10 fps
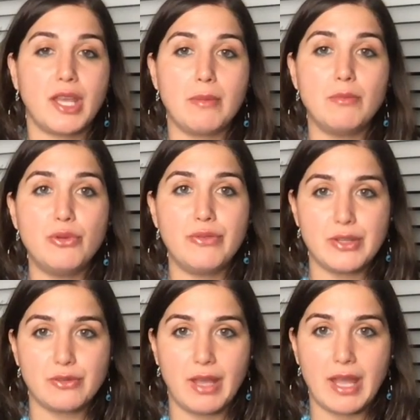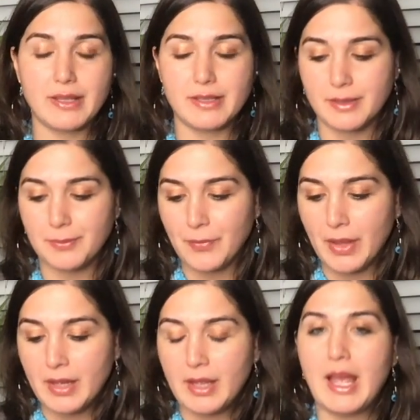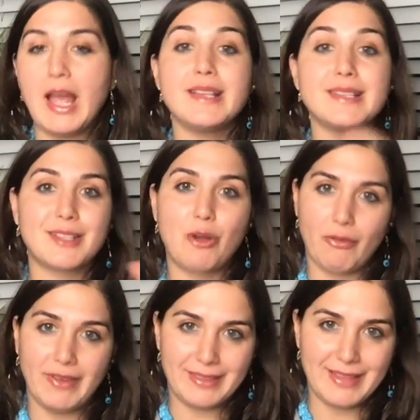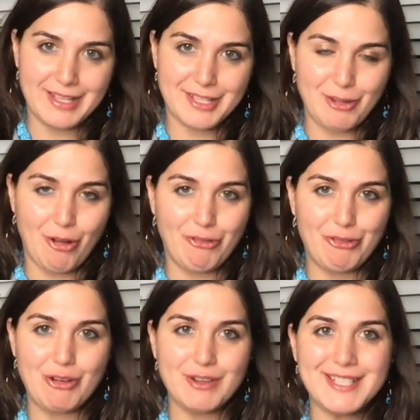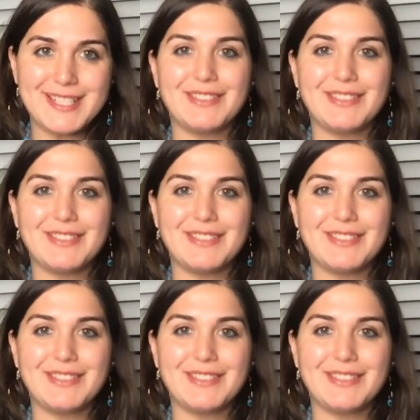a movie together. As COVID lets, of course.